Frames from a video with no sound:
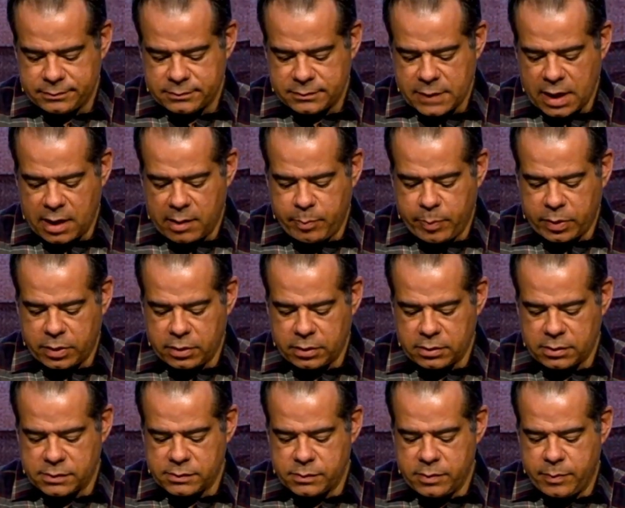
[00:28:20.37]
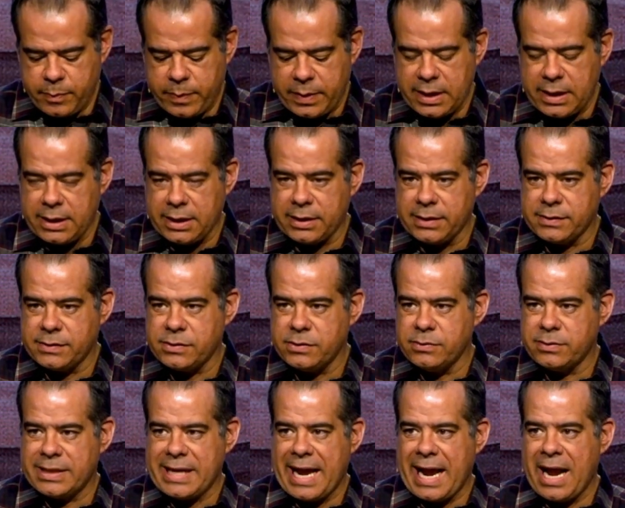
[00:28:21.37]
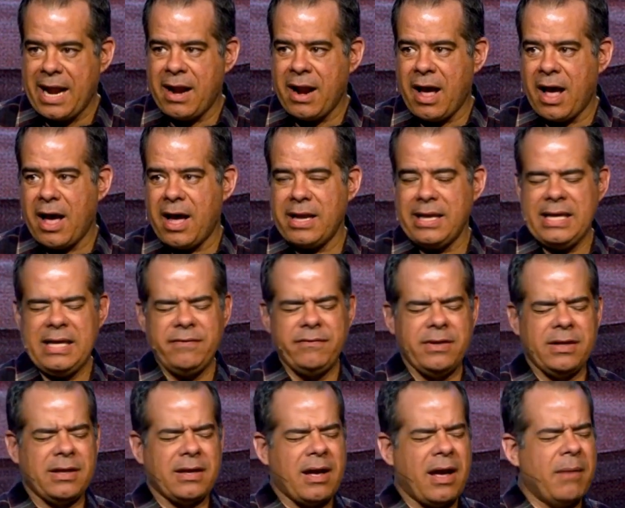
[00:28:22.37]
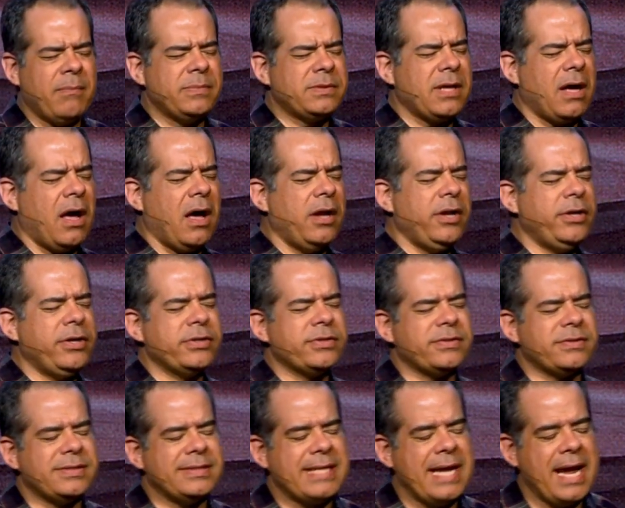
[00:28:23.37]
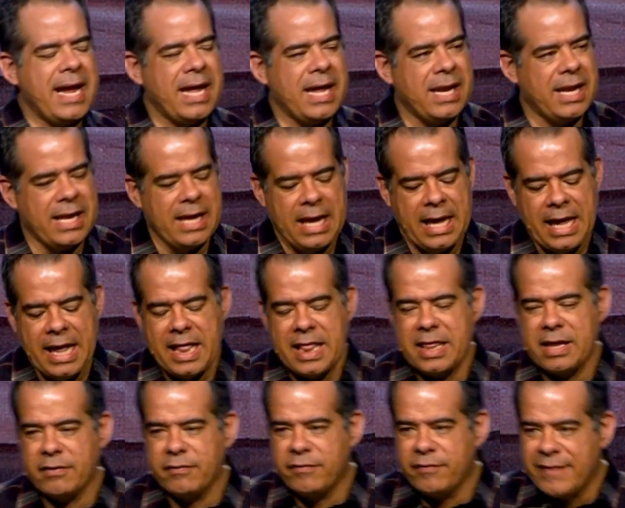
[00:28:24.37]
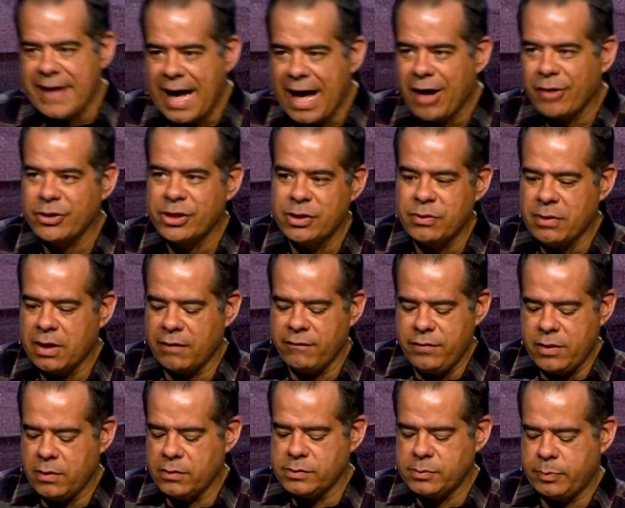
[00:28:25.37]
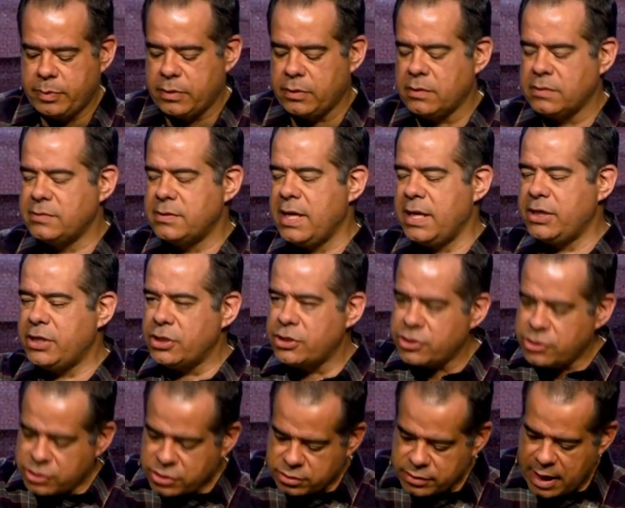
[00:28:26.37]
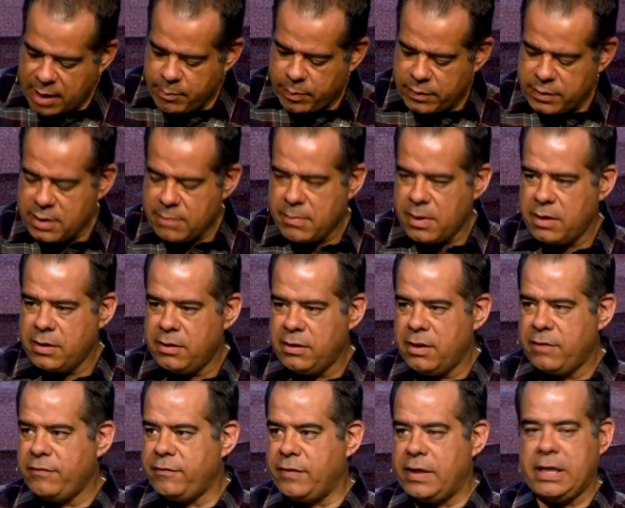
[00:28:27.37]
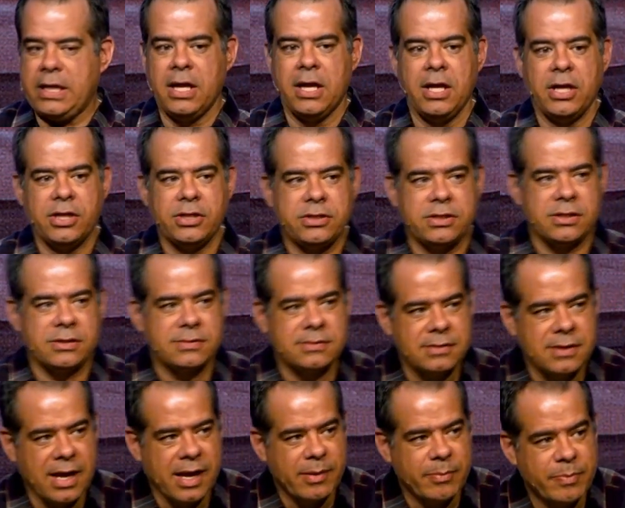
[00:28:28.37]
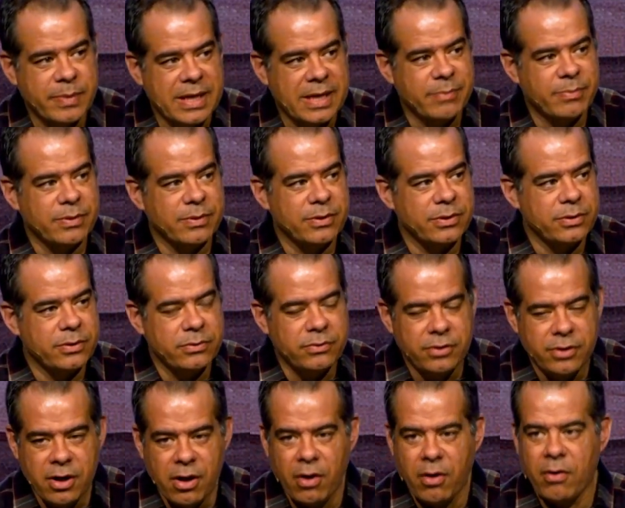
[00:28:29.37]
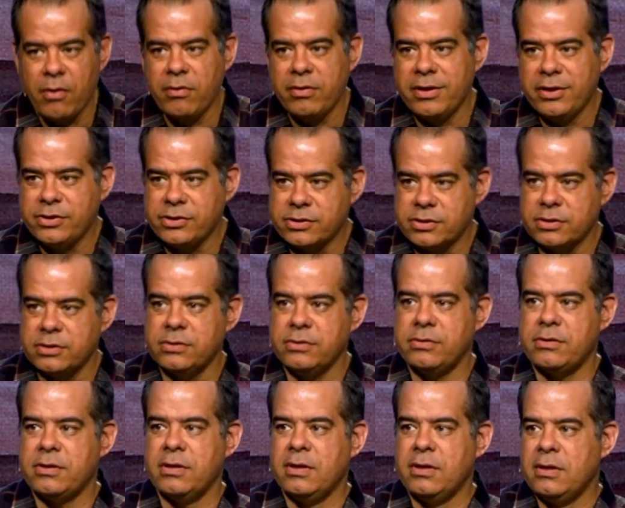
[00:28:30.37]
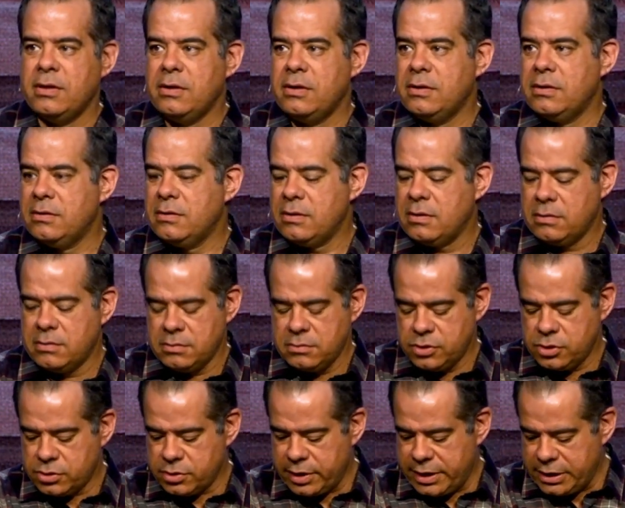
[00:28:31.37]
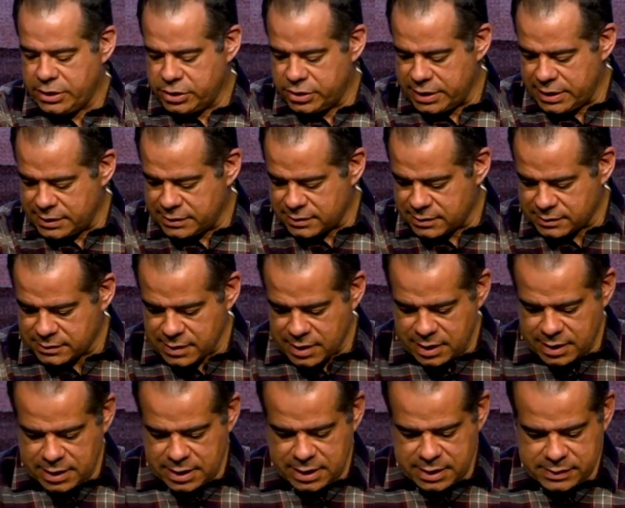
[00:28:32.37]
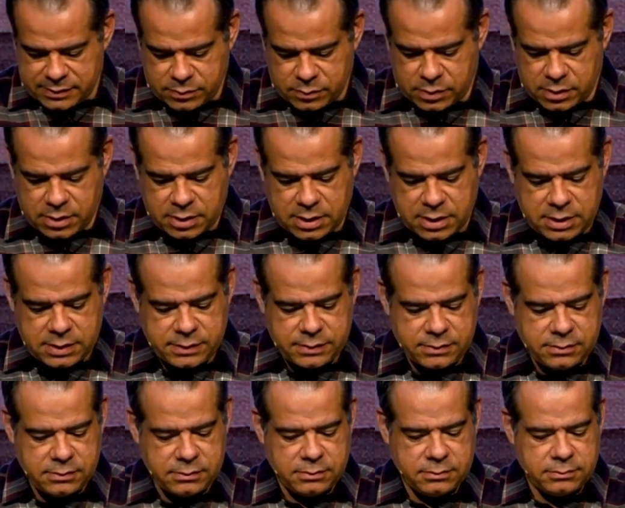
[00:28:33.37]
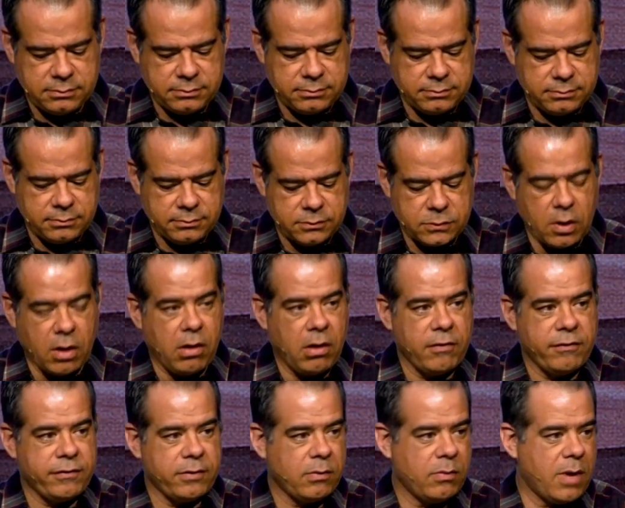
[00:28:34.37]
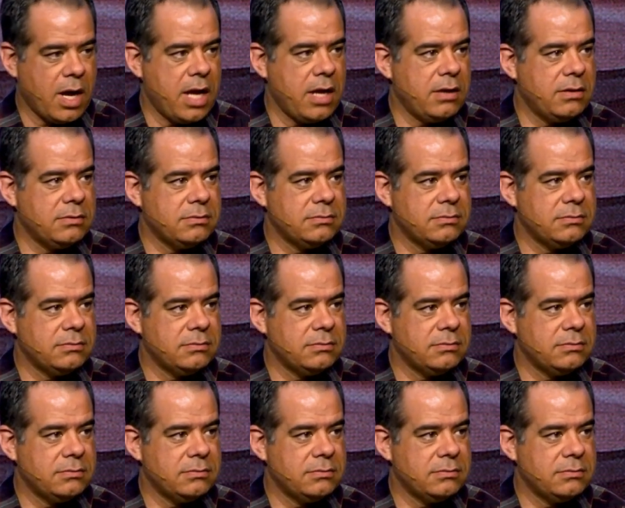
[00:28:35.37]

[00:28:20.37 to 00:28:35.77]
Like pearls with pigs who cannot even come to understand the value of those pearls. They just trample them under their feet, just like people who know the truth treat Jesus like he is worthless. All for what?